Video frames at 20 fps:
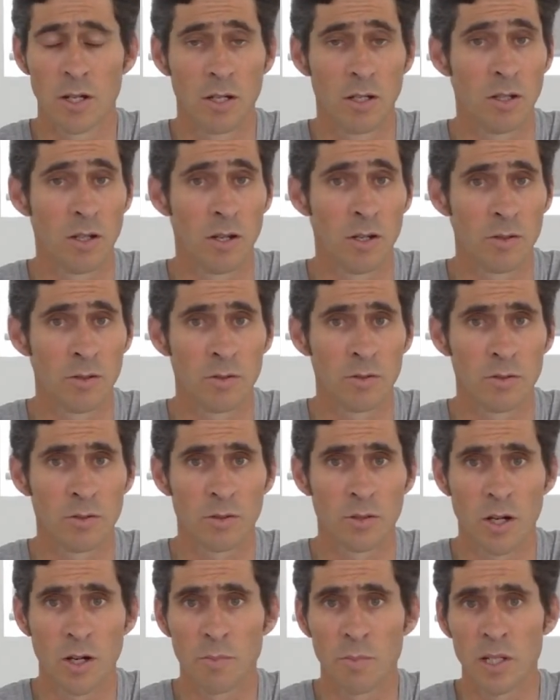low
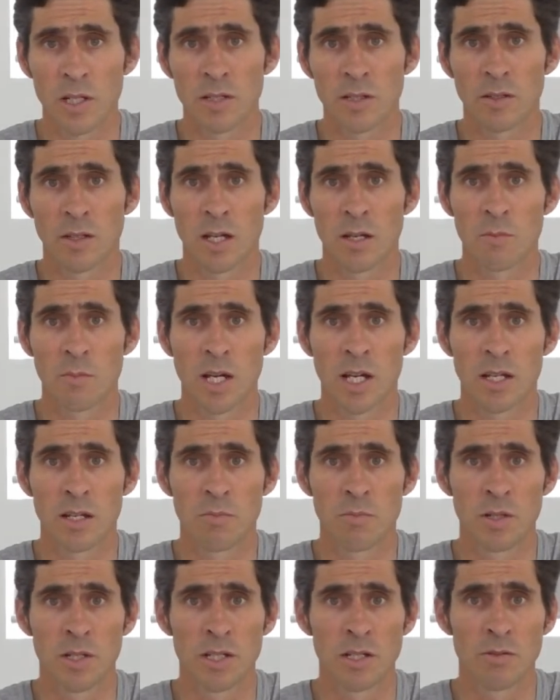cropping. They may
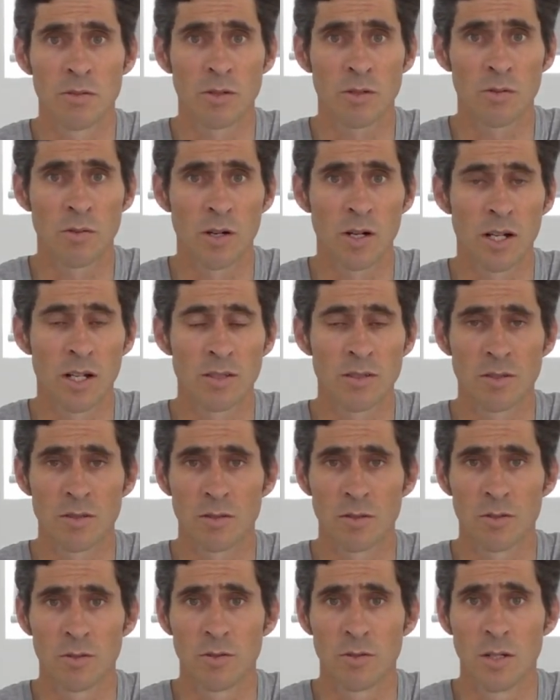be required
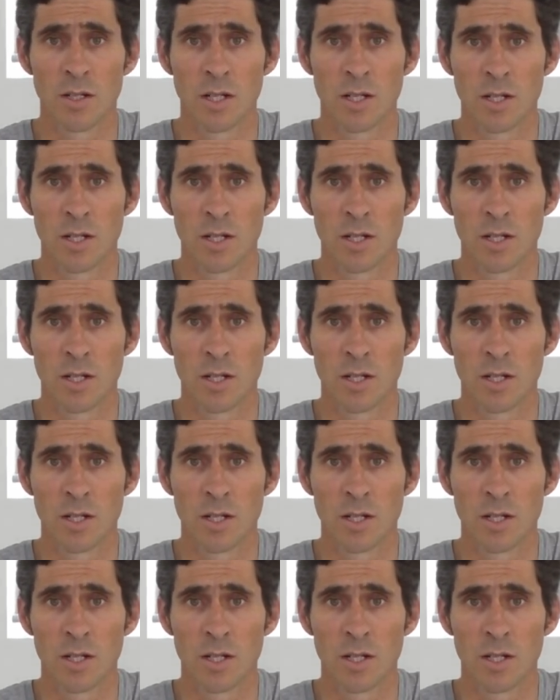to